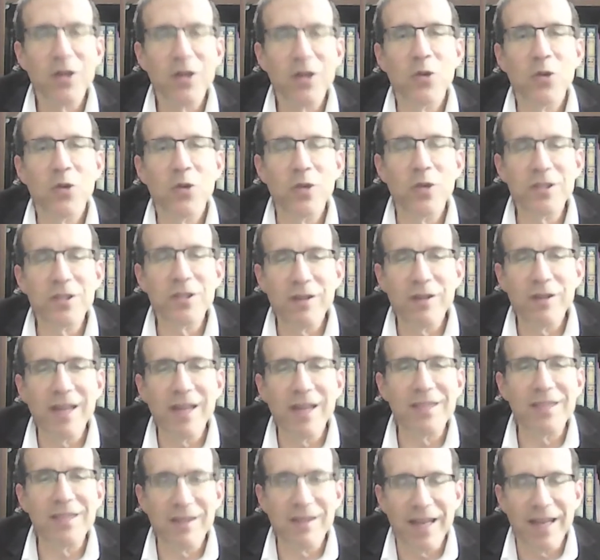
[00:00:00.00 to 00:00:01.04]
which led
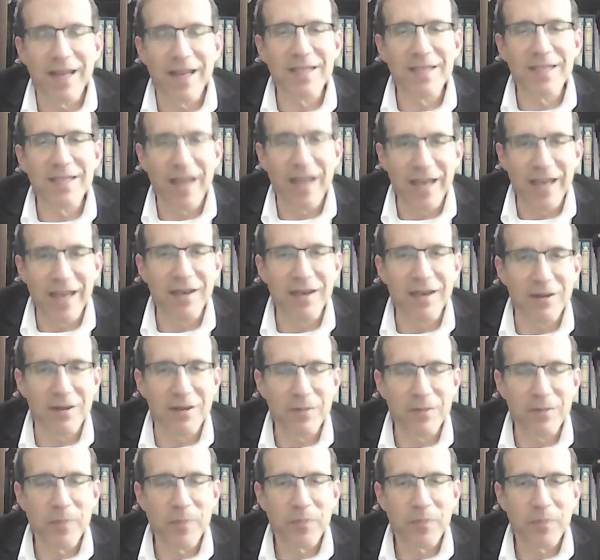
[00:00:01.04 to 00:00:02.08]
to cheta egel,
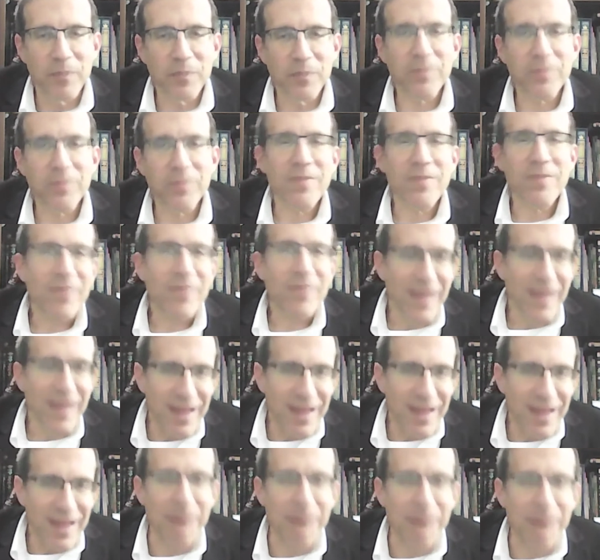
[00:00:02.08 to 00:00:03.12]

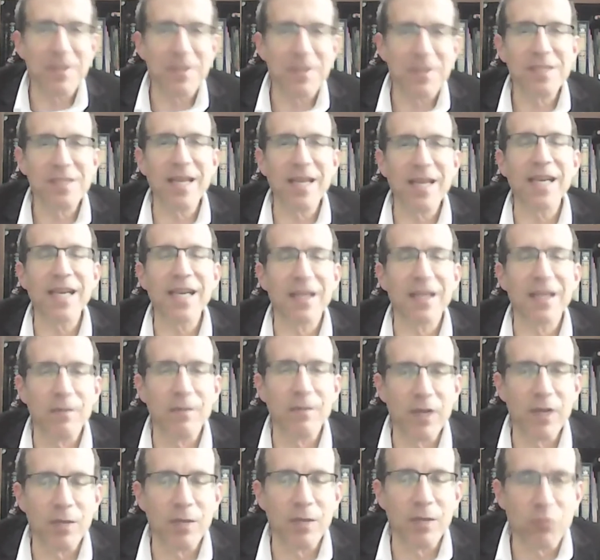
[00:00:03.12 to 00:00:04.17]
that mistake in an
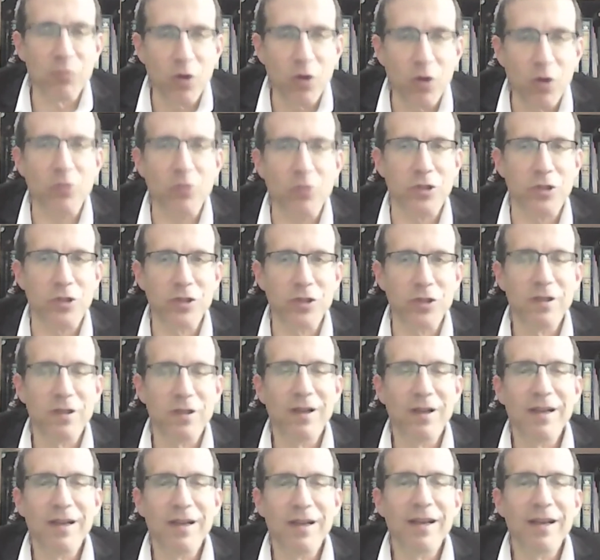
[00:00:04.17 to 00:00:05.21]
approach,
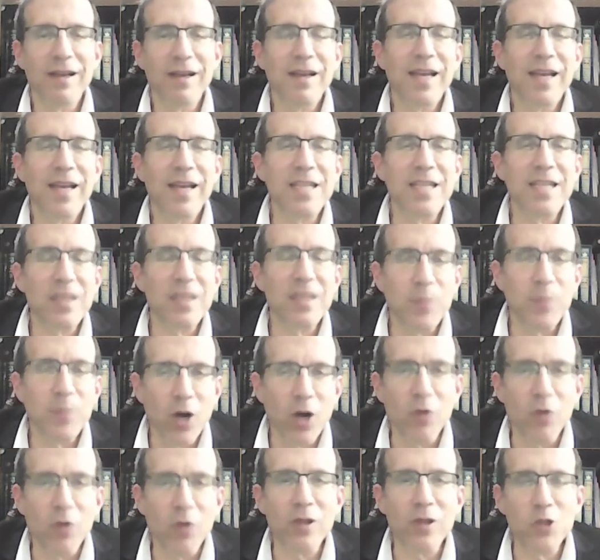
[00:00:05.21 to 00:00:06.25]
it's the
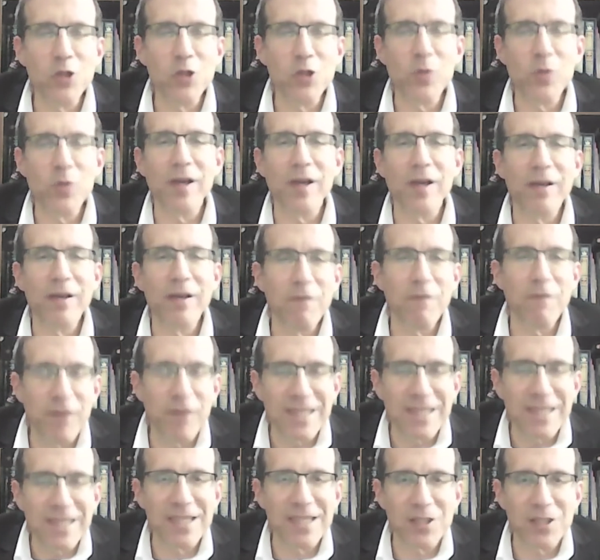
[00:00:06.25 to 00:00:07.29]
paraduma
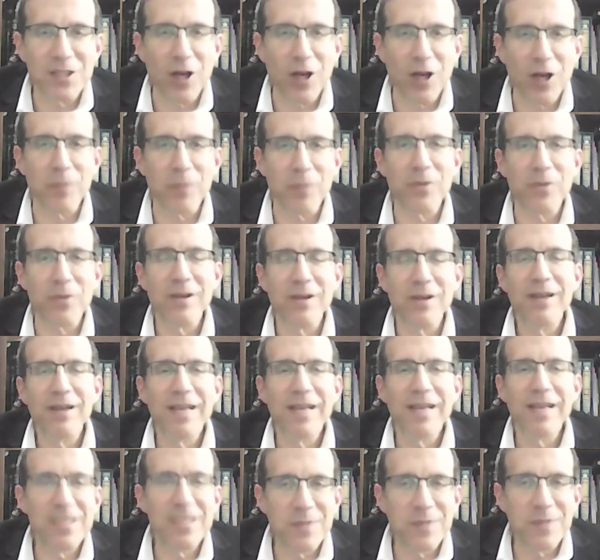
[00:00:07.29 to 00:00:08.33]
fixes up,
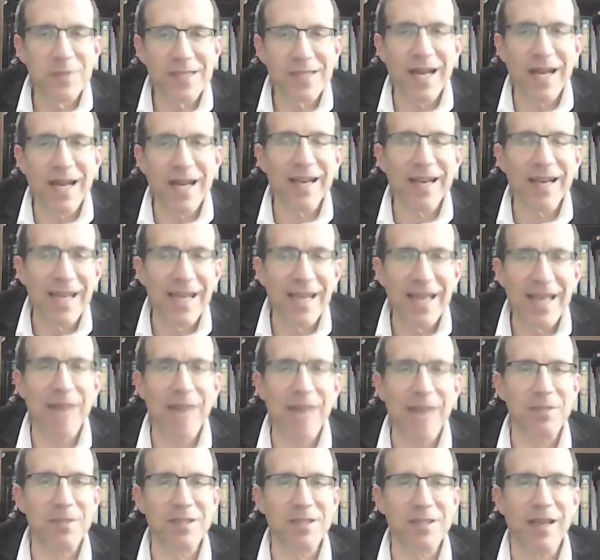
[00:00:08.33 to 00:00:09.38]
is misake in that
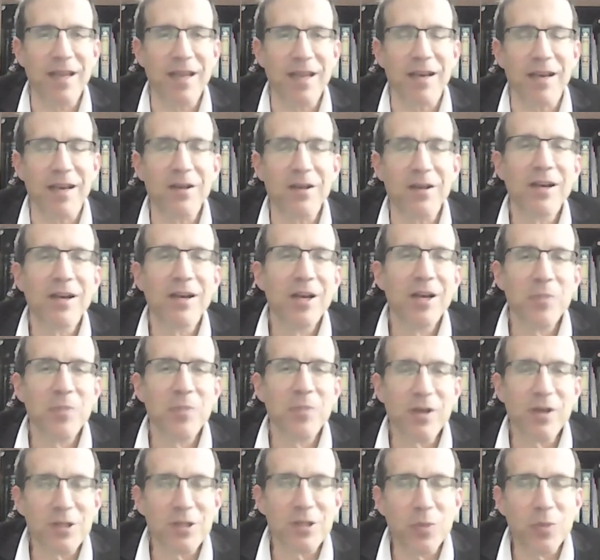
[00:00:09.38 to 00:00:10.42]
mistake,
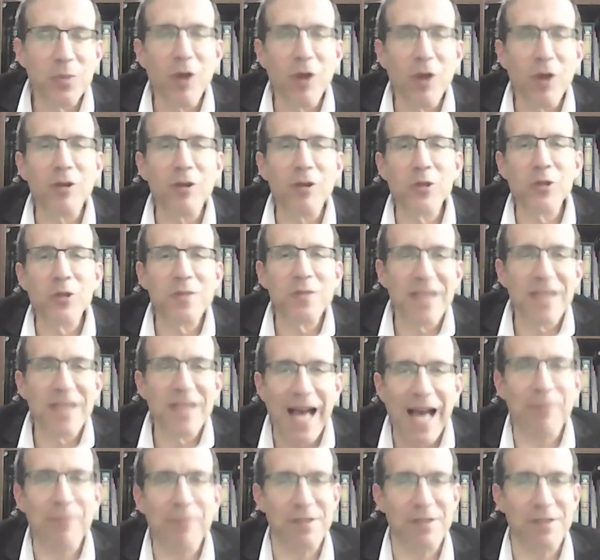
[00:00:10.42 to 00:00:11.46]
because paraduma is the
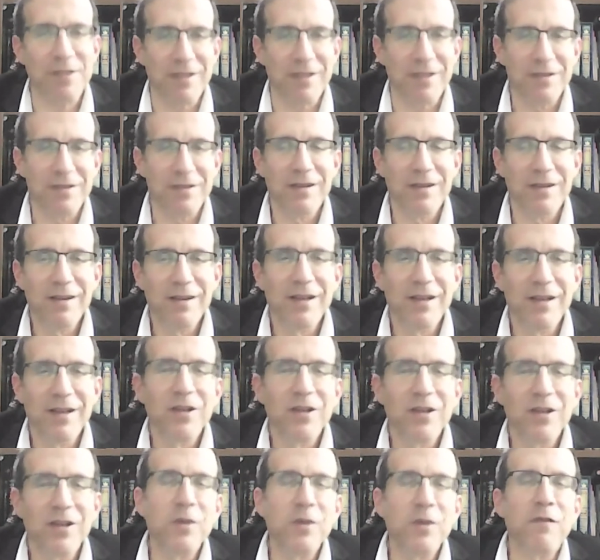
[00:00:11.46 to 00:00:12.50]
opposite.
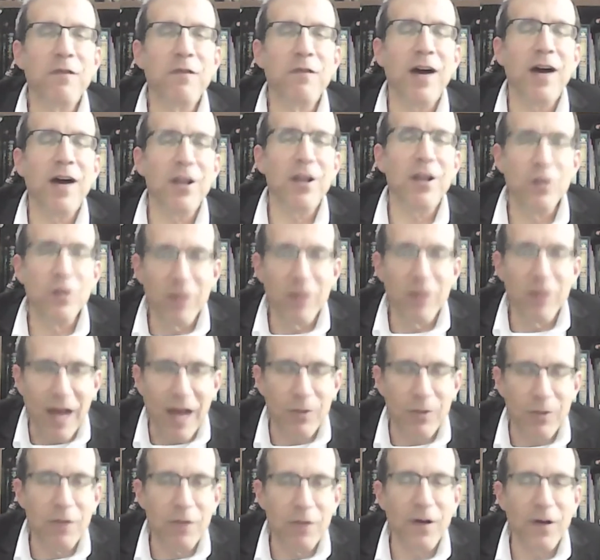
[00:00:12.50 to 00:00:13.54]
We follow
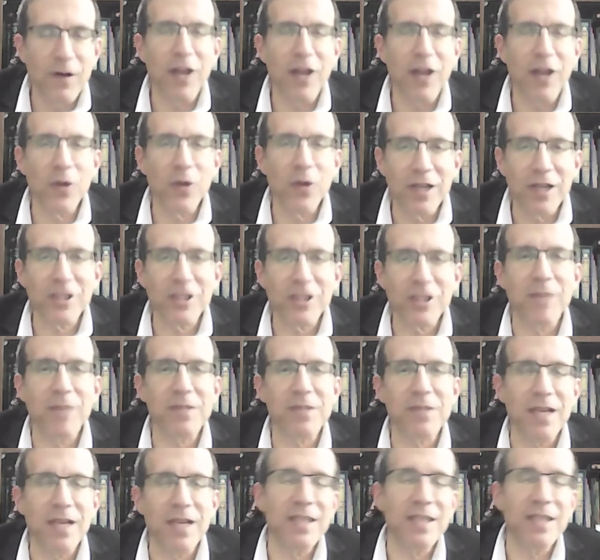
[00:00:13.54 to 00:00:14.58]
what Hashem
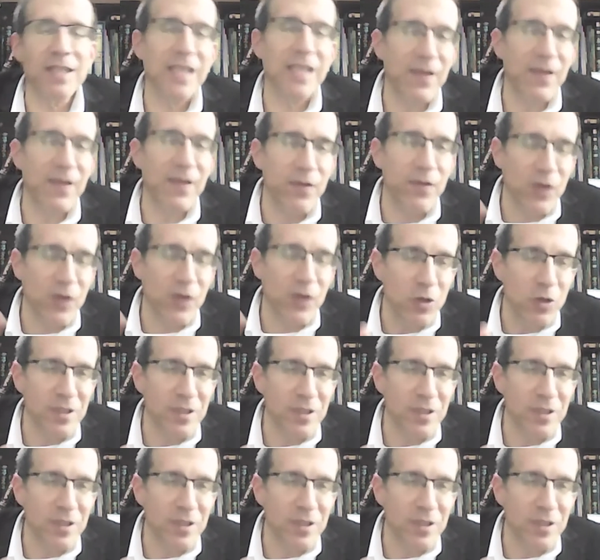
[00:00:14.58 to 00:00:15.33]
says, even if it goes